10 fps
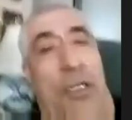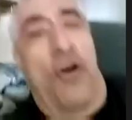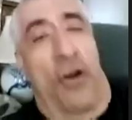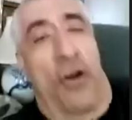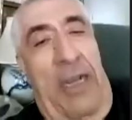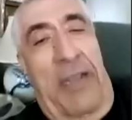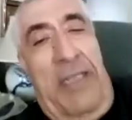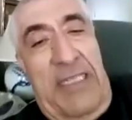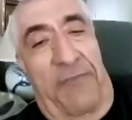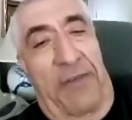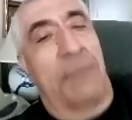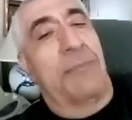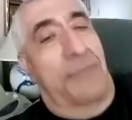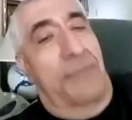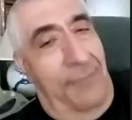Goro on Kiss FM.
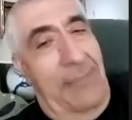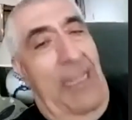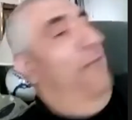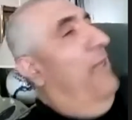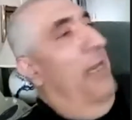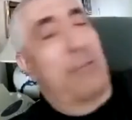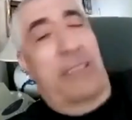Today I was